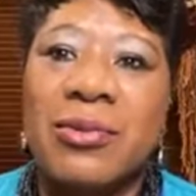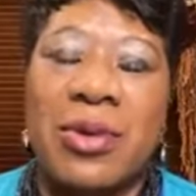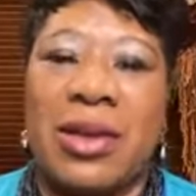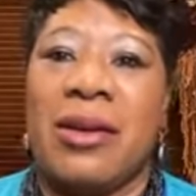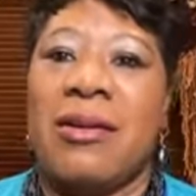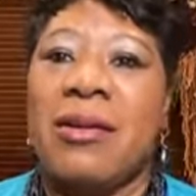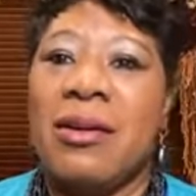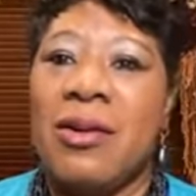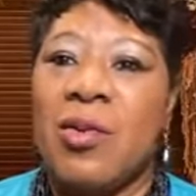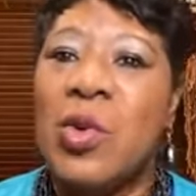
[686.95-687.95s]
well,
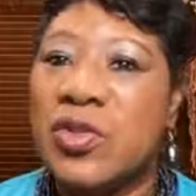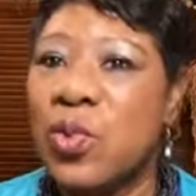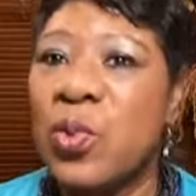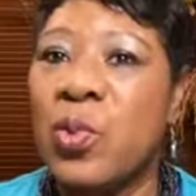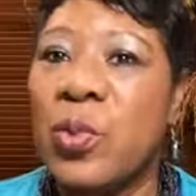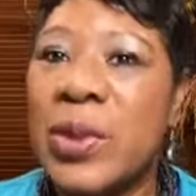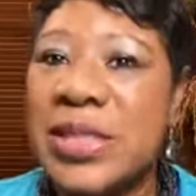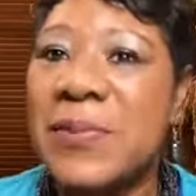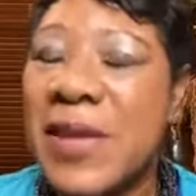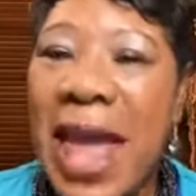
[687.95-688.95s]
what's
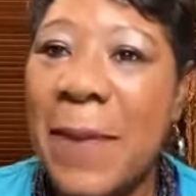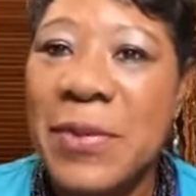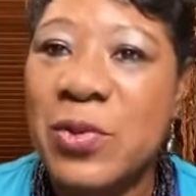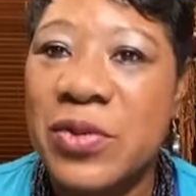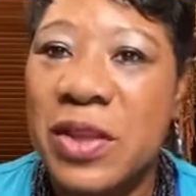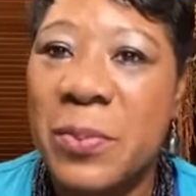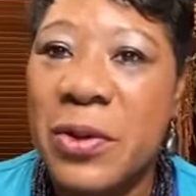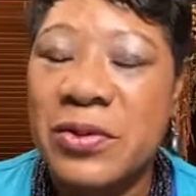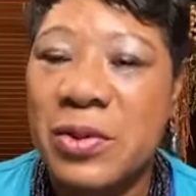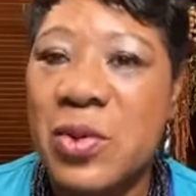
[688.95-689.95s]
when something happens with a
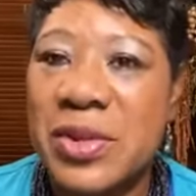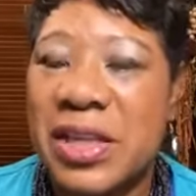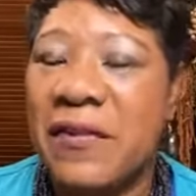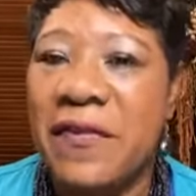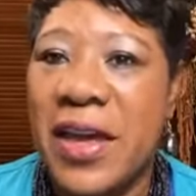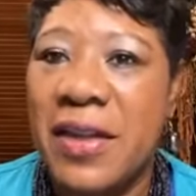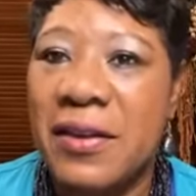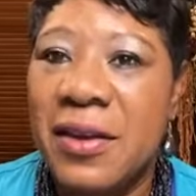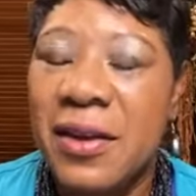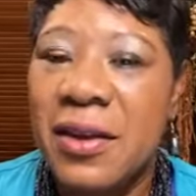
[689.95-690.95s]
person who is of faith,